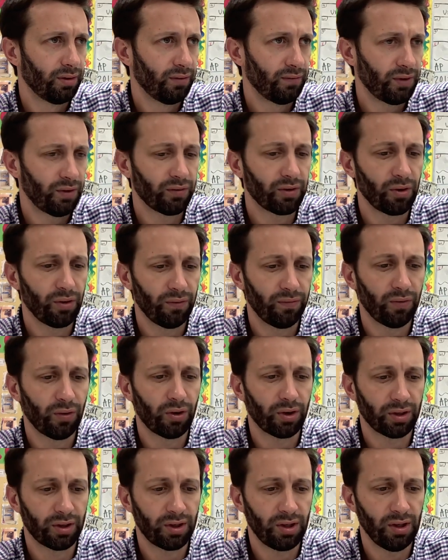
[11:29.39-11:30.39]
You ever go to the
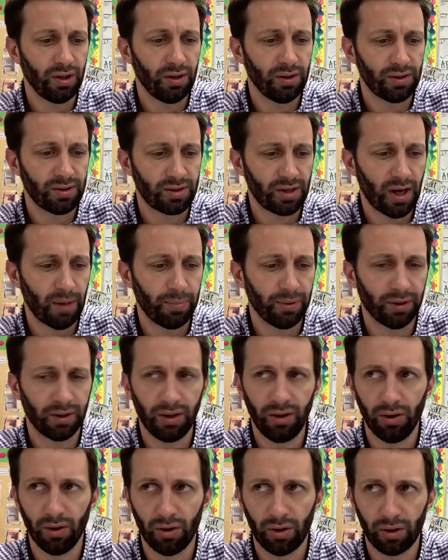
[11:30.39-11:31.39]
Florida Keys, stop in
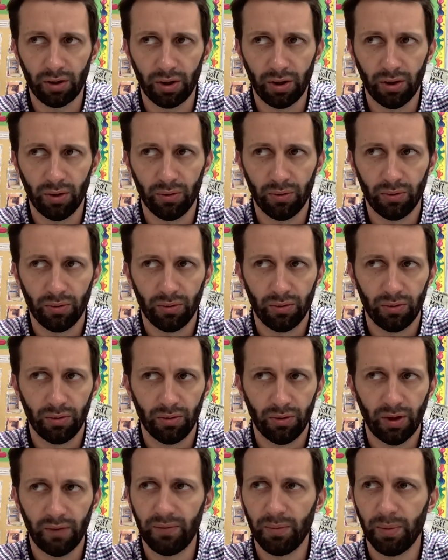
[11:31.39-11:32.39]
Key Largo?
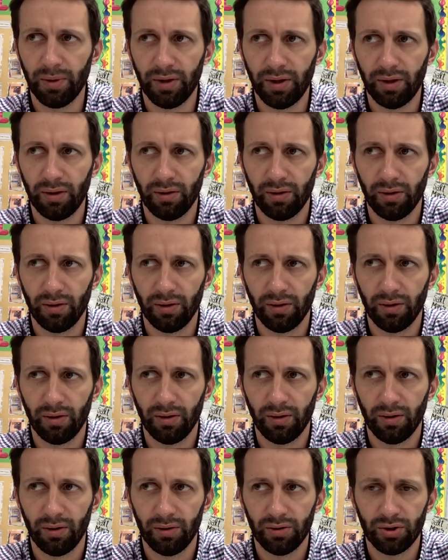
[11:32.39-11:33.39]
Have you been there?
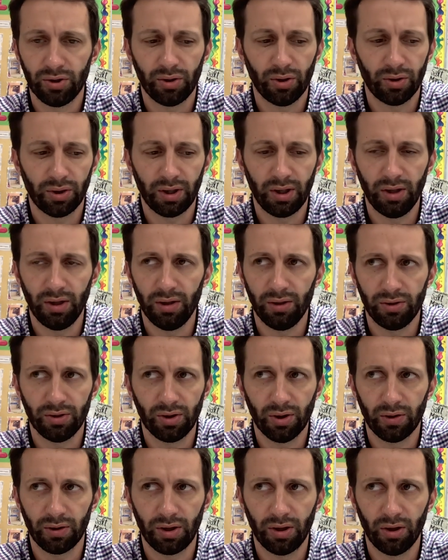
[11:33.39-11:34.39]
Did you go to Did you
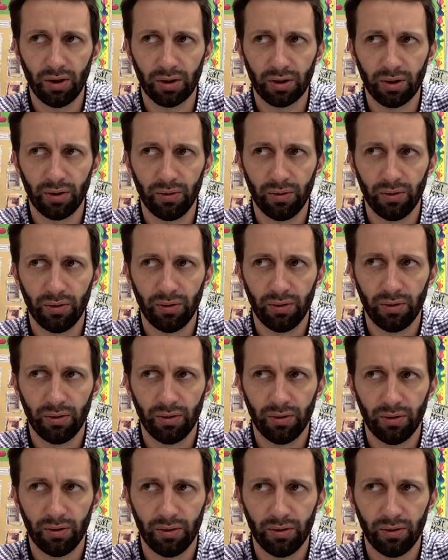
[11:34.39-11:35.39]
go to Key Largo? Did
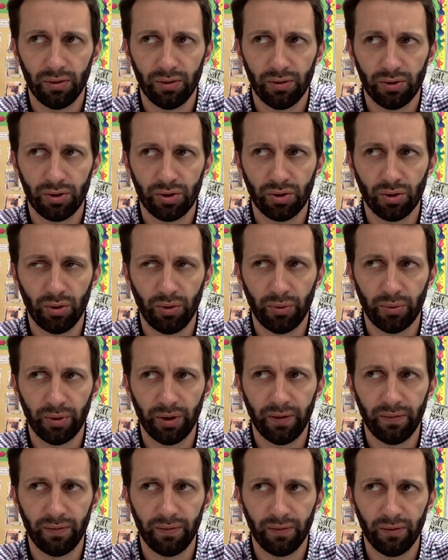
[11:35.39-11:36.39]
you go on the reef?